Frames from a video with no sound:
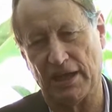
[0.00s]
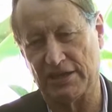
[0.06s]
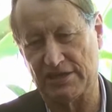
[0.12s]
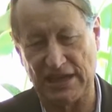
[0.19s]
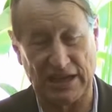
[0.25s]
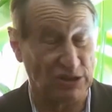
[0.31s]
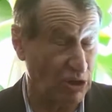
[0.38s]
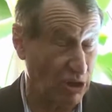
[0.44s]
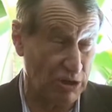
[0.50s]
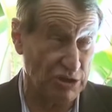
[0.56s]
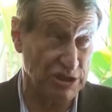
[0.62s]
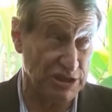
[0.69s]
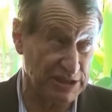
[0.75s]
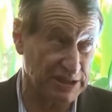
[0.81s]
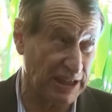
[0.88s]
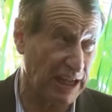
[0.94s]

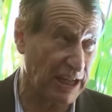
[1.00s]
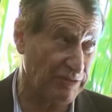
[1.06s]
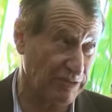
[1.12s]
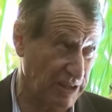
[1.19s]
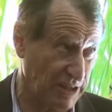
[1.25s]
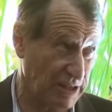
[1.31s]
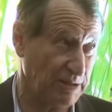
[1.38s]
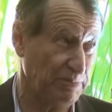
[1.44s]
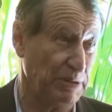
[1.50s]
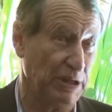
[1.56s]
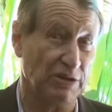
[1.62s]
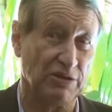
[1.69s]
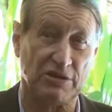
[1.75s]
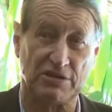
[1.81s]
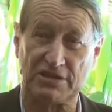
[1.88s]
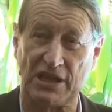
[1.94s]
technology staff,
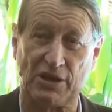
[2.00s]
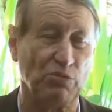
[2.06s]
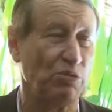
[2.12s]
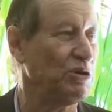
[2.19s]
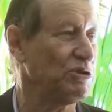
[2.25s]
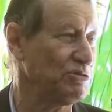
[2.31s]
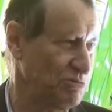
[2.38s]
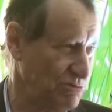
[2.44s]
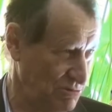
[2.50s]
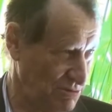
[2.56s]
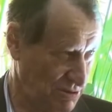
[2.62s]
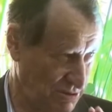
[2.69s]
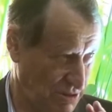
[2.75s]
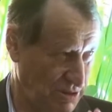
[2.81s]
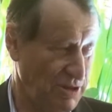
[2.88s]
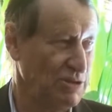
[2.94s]
because they want
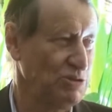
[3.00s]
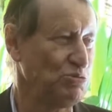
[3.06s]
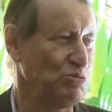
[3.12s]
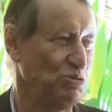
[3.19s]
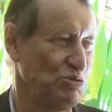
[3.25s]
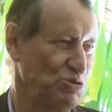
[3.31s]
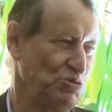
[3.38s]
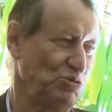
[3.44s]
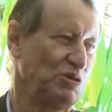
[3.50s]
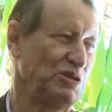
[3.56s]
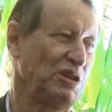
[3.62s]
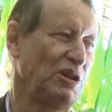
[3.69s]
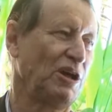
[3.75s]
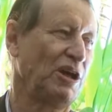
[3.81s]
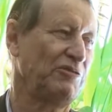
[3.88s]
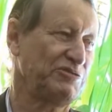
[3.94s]
to enjoy
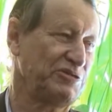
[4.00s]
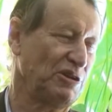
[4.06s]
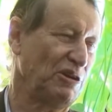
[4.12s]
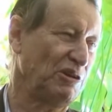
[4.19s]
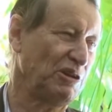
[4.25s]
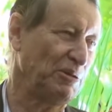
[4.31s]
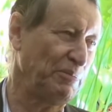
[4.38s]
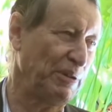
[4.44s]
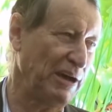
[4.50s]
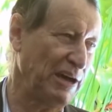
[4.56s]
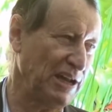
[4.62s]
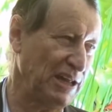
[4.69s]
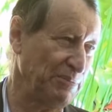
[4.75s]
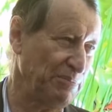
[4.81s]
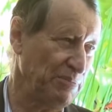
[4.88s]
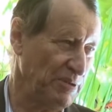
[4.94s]
the lifestyle that
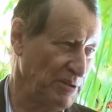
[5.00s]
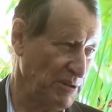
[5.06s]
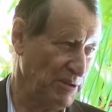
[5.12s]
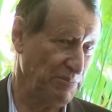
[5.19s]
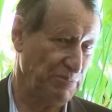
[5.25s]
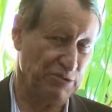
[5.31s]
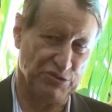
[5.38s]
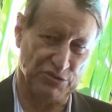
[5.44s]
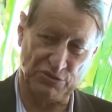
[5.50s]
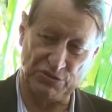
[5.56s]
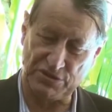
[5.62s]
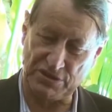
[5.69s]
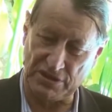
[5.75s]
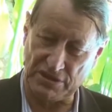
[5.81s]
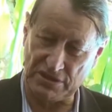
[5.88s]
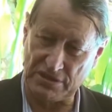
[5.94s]
Bali
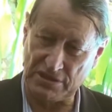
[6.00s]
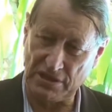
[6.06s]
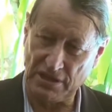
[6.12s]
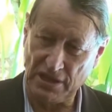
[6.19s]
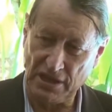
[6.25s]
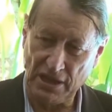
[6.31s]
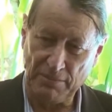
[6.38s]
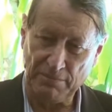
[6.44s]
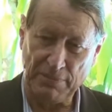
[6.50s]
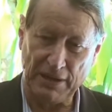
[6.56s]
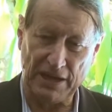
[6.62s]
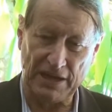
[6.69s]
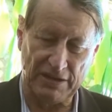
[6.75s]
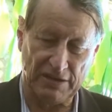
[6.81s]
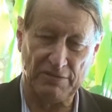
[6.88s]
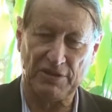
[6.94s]
produces.
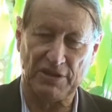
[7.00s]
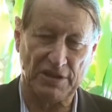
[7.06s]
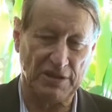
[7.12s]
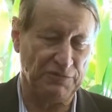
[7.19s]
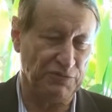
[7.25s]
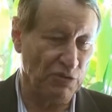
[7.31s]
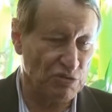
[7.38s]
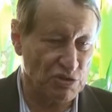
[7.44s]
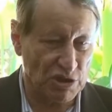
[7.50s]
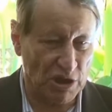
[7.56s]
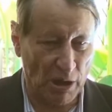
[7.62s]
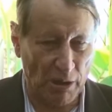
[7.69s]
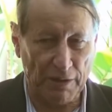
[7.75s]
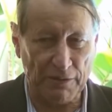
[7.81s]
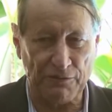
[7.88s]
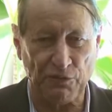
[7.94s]
But the future
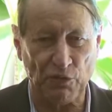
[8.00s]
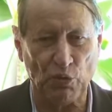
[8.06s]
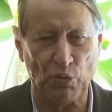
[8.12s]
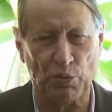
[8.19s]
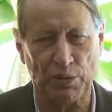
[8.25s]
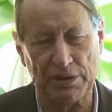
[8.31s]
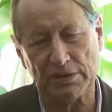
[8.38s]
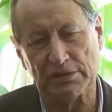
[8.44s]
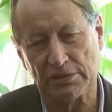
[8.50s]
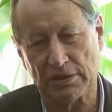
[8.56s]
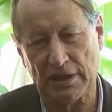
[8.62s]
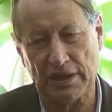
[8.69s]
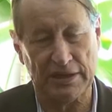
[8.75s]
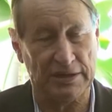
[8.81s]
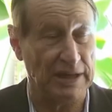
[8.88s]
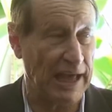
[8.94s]
going forward
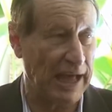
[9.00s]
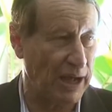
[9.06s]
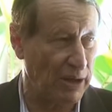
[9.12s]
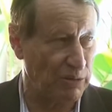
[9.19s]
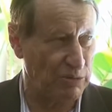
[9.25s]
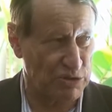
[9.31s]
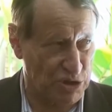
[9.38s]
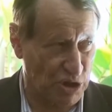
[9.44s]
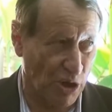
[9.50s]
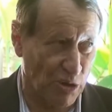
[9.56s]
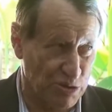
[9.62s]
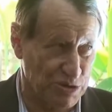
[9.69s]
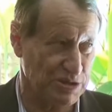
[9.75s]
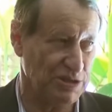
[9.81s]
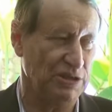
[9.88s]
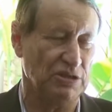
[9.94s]
in our
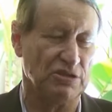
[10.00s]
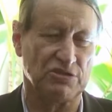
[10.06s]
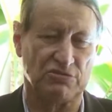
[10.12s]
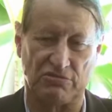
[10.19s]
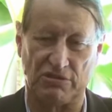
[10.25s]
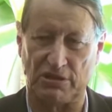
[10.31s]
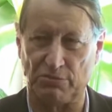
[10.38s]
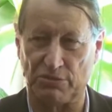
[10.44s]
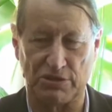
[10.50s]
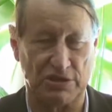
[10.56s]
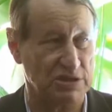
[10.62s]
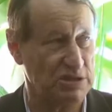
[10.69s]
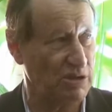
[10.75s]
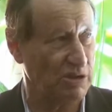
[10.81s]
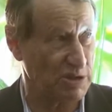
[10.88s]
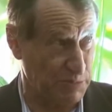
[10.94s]
chosen industry, which
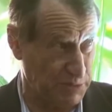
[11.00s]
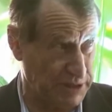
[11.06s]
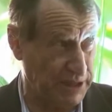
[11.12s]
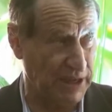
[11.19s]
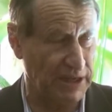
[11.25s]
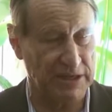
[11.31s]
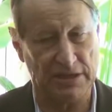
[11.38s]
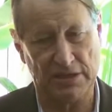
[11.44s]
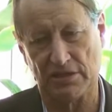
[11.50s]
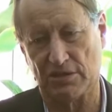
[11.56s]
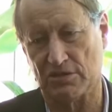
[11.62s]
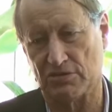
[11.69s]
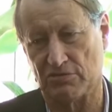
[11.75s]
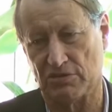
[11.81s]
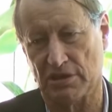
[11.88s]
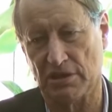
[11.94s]
is the hospitality
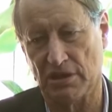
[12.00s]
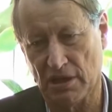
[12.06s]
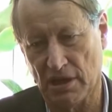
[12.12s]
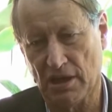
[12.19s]
industry,